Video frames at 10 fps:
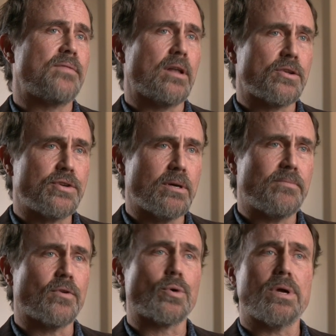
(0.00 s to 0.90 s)

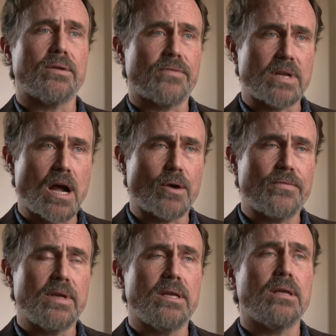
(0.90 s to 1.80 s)
Fellowship for Creative
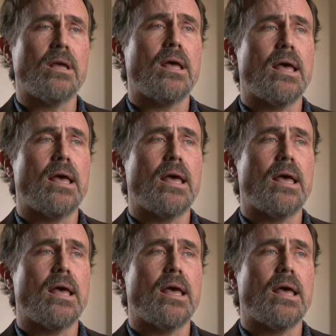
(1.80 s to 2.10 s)
Photography,